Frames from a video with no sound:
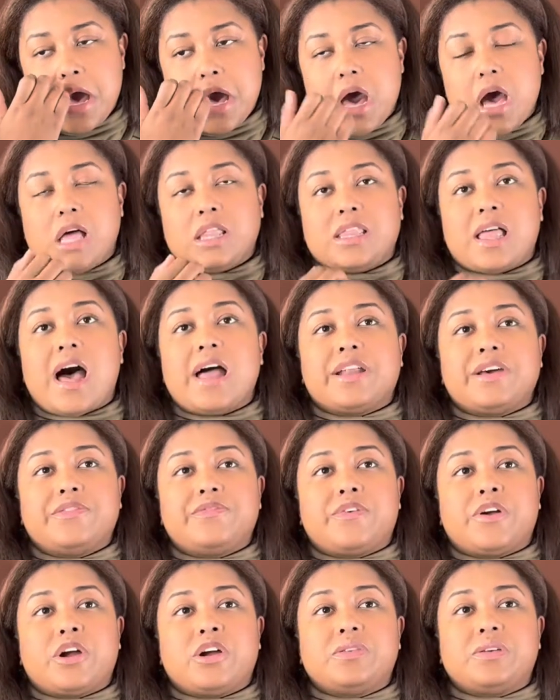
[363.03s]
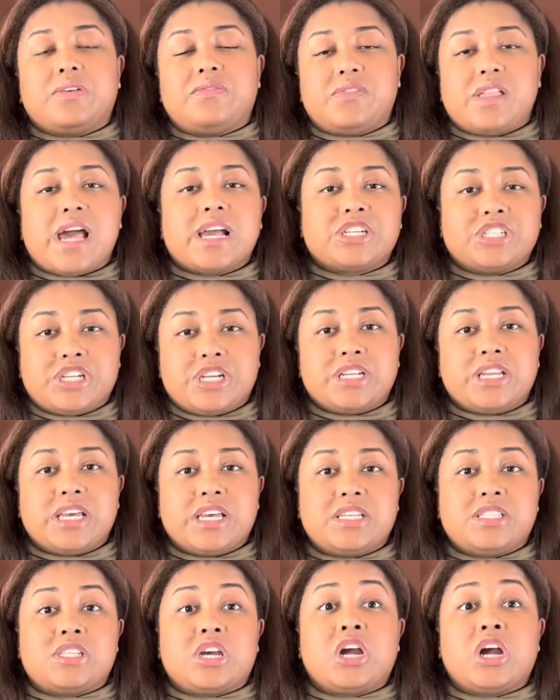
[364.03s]
a lot of her reflection
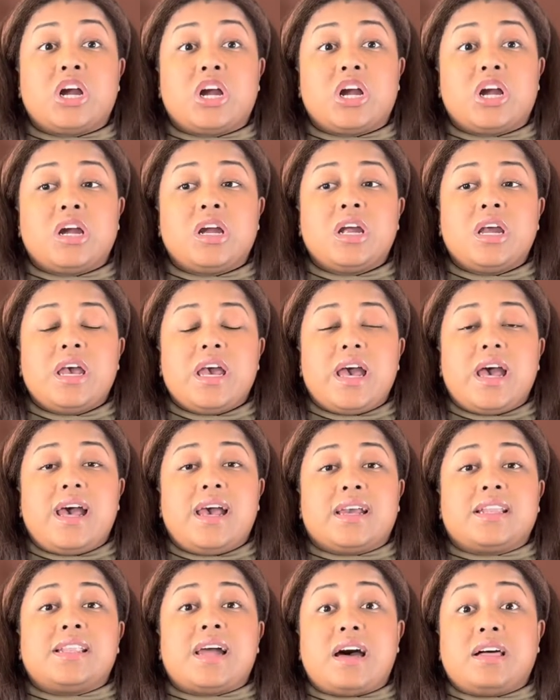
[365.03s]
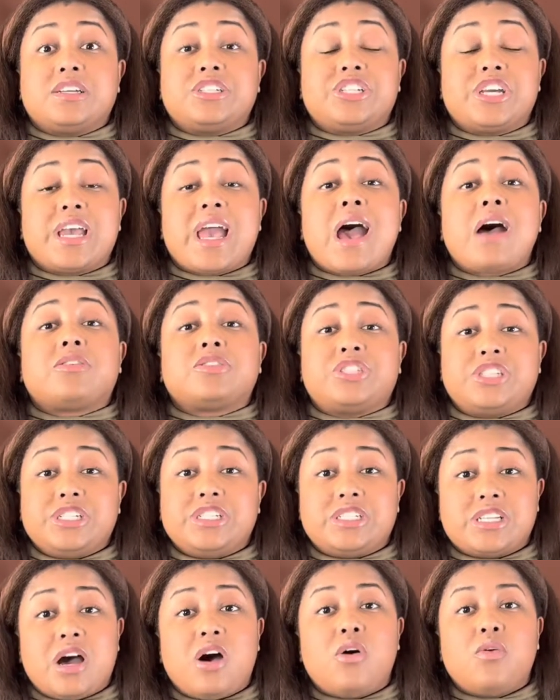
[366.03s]
is her acknowledging how she
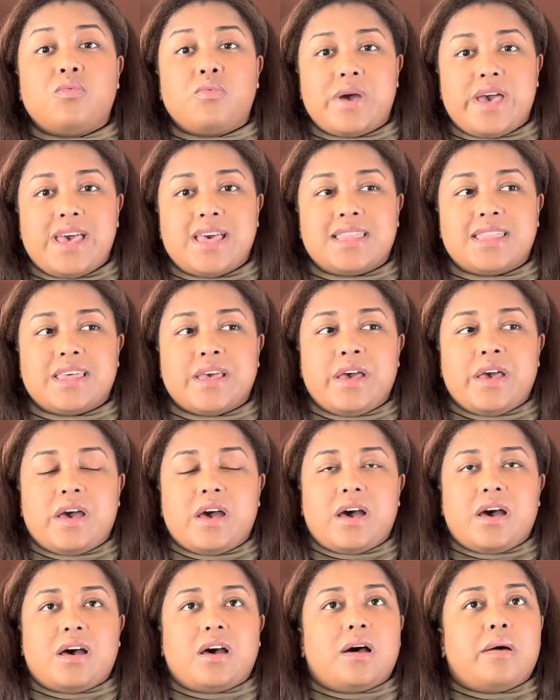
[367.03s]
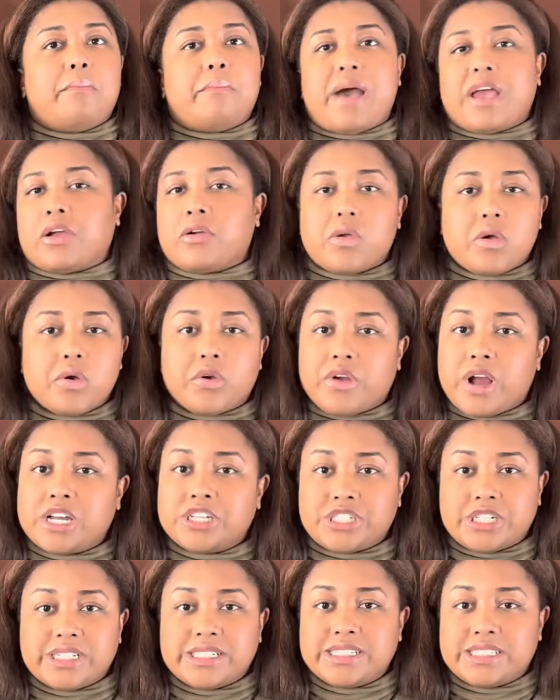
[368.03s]
dealt with
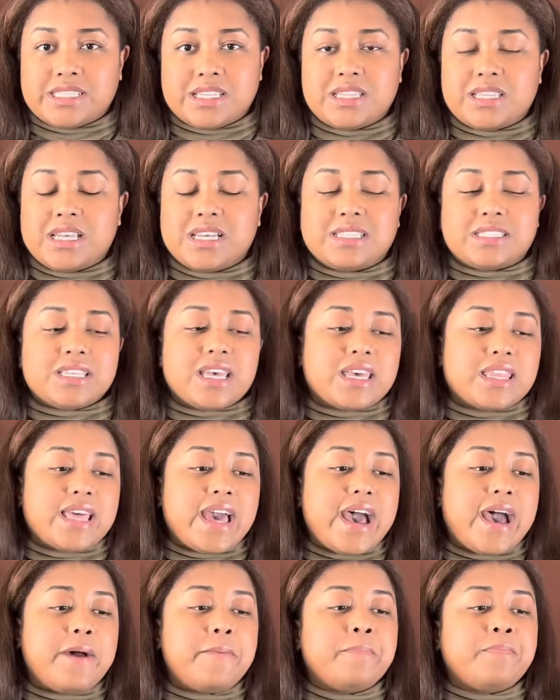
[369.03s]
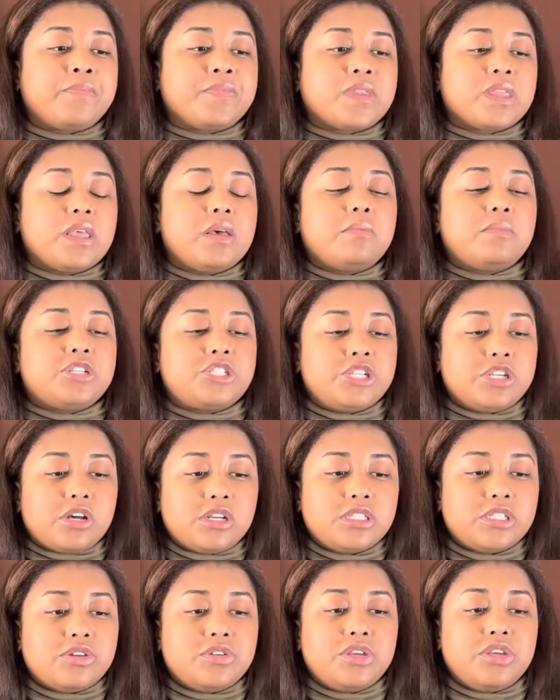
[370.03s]
microaggressions and things like that. But she
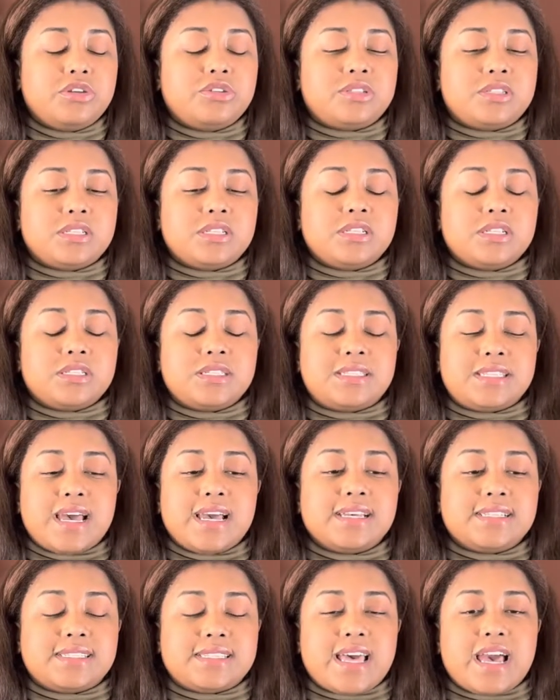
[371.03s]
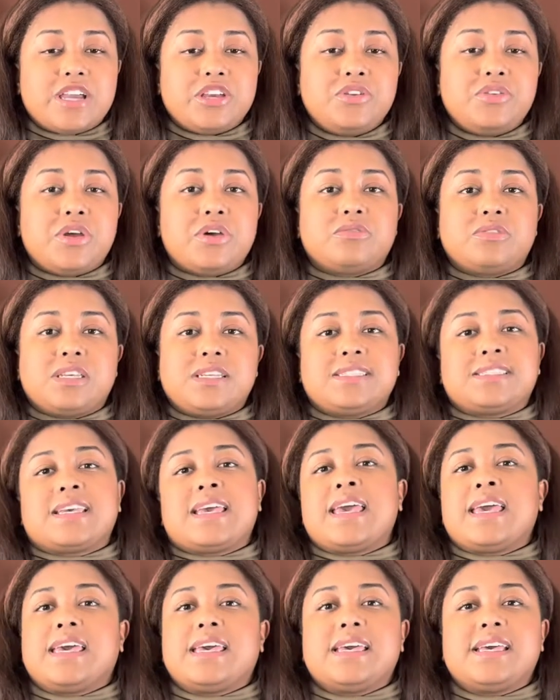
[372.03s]
also says that, you know, these
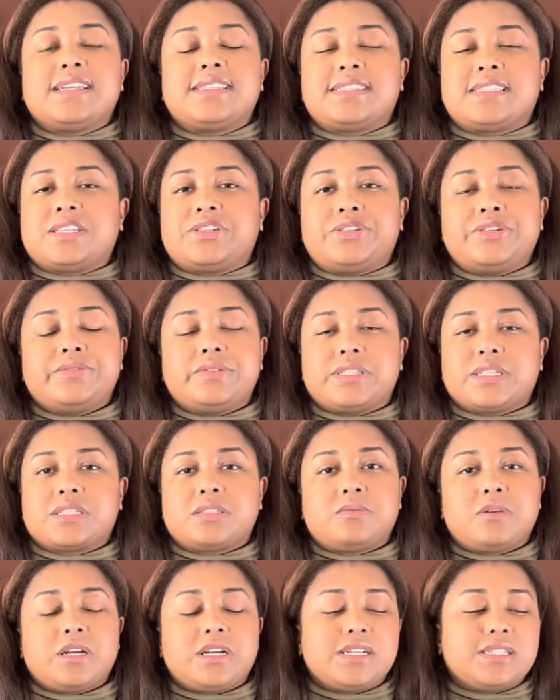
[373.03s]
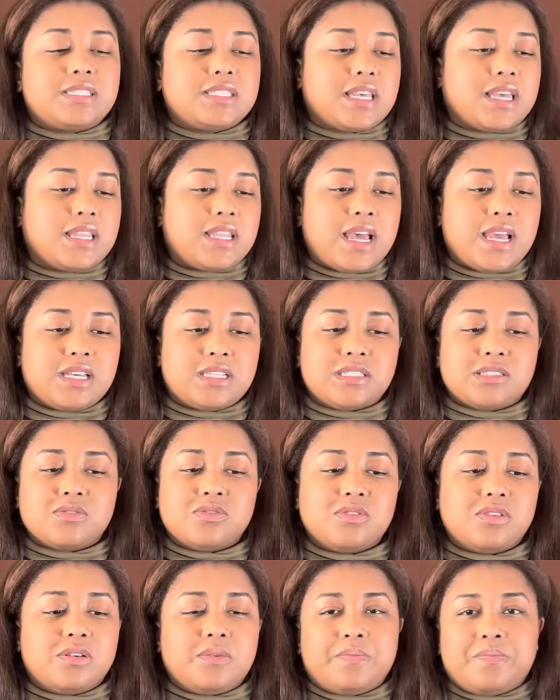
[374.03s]
kids that she was experiencing in high
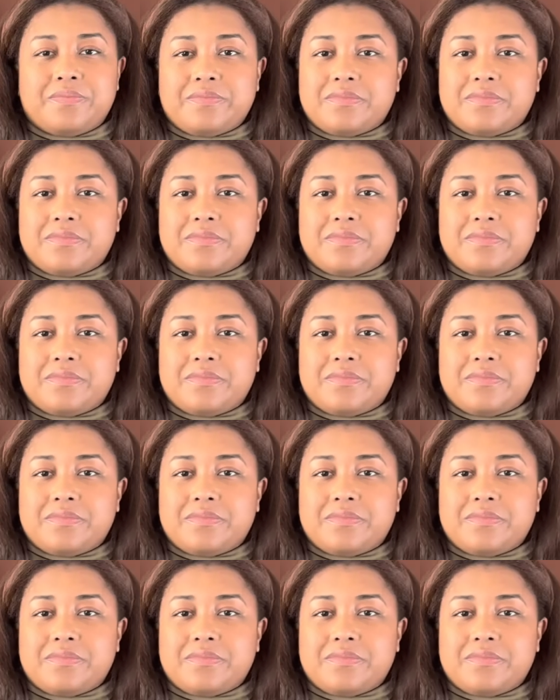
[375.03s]
school,